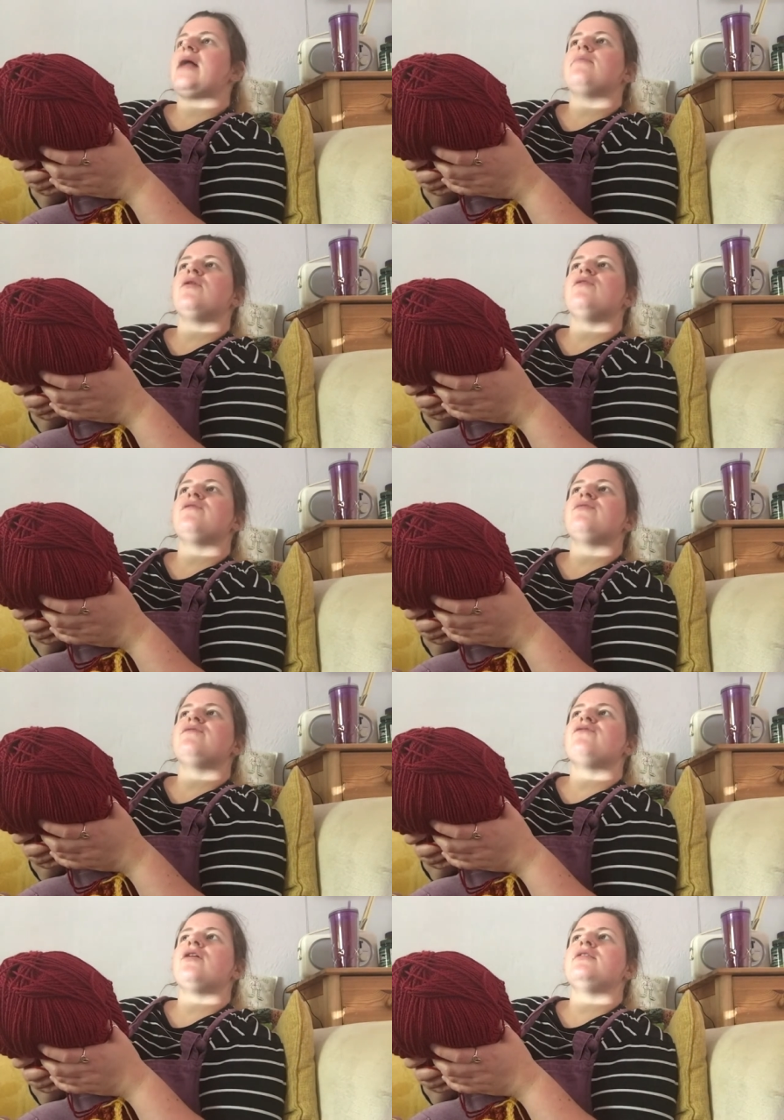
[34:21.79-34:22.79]
and most of
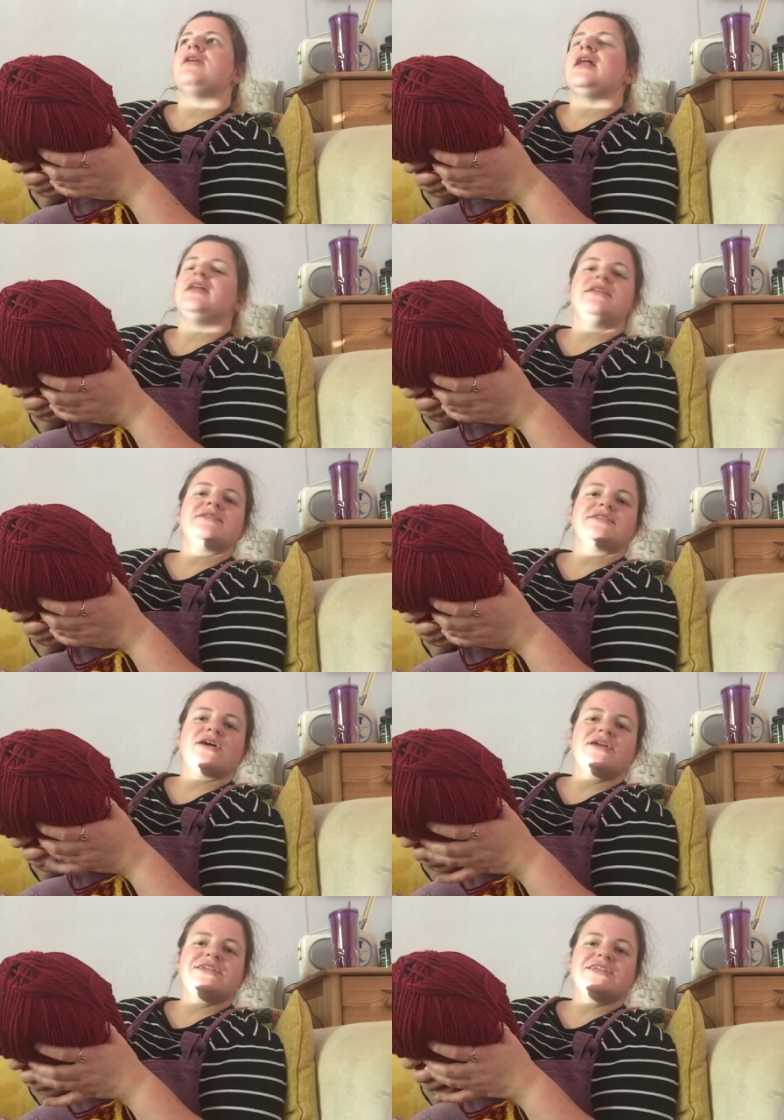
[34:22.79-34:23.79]
the front and then
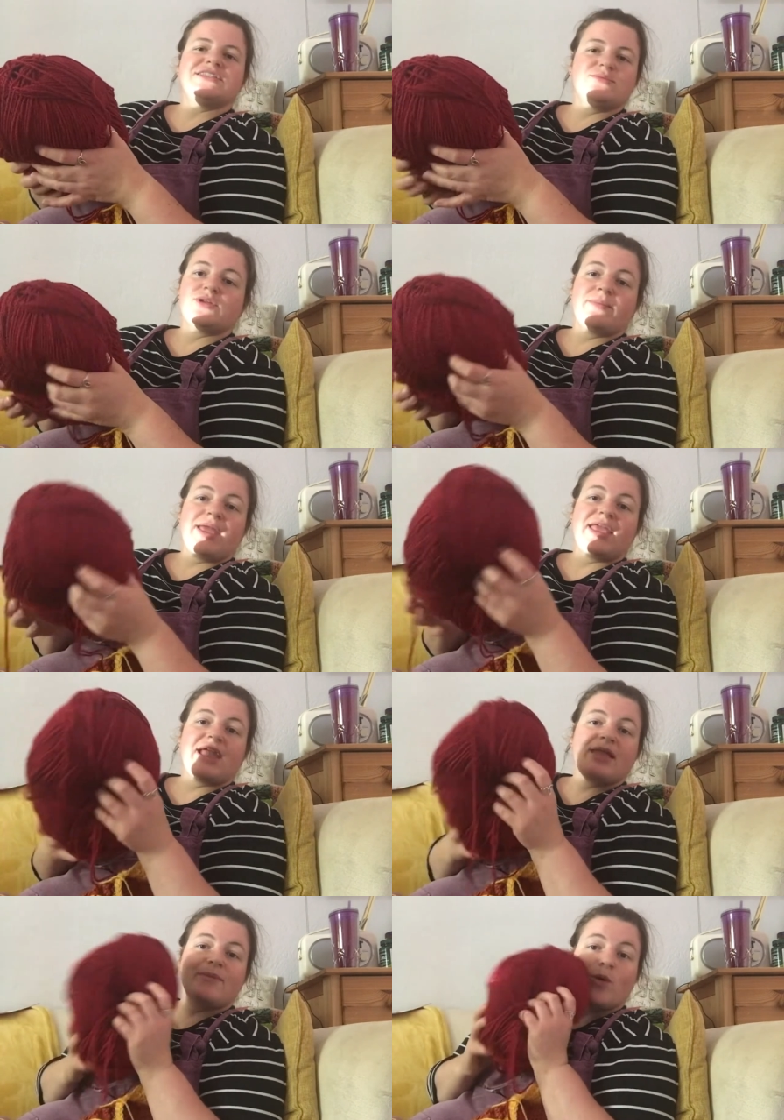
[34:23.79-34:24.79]
decided I didn't want to make
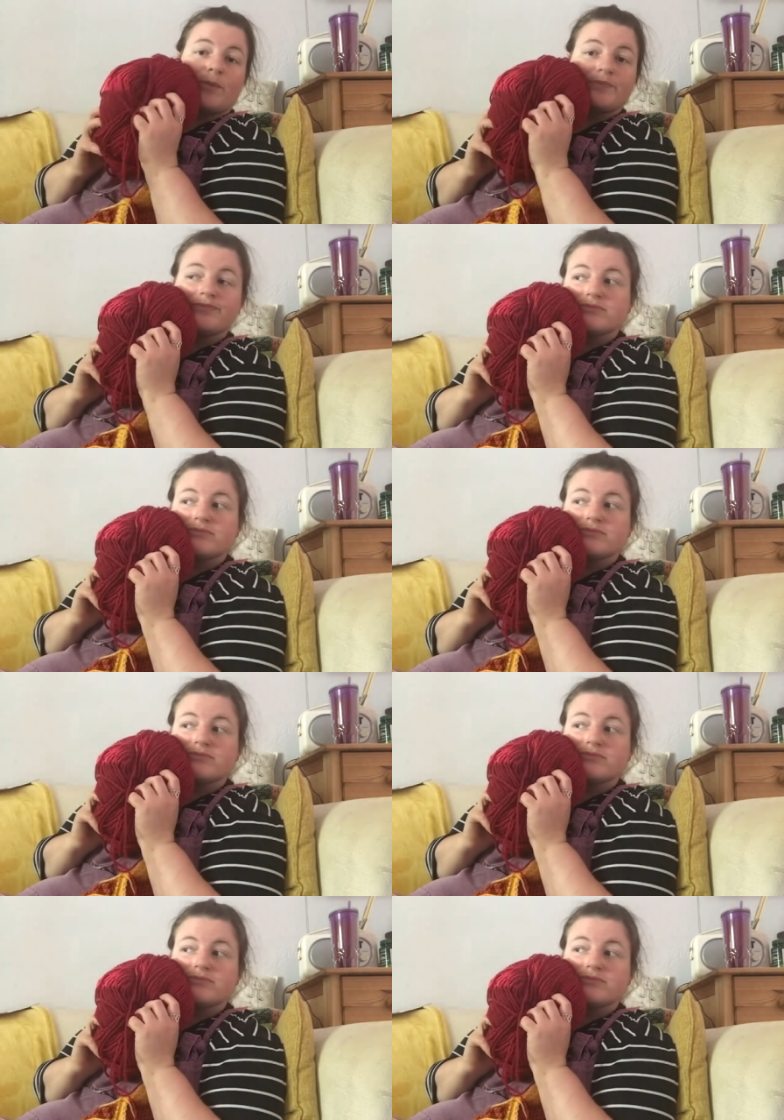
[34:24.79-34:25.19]
it anymore.